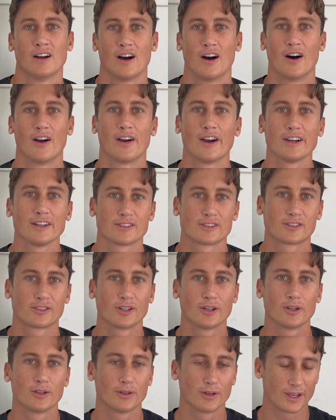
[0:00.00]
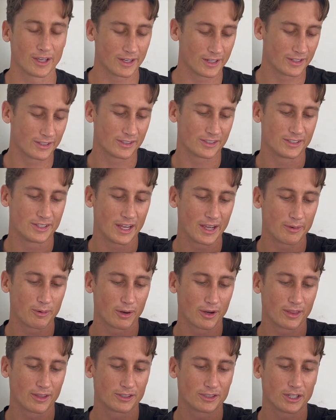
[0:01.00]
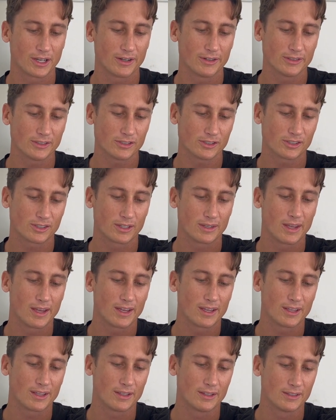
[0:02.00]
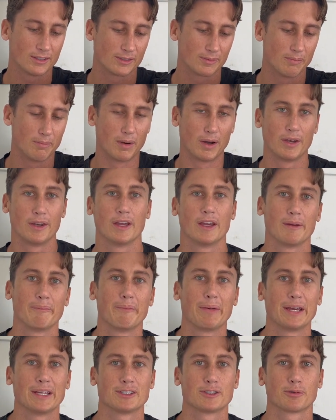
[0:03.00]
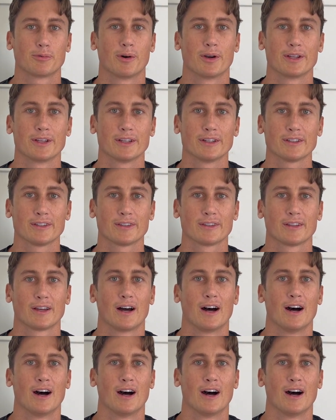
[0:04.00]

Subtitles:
Alright, so it is day 1 of the challenge. Today is Monday, May 20th.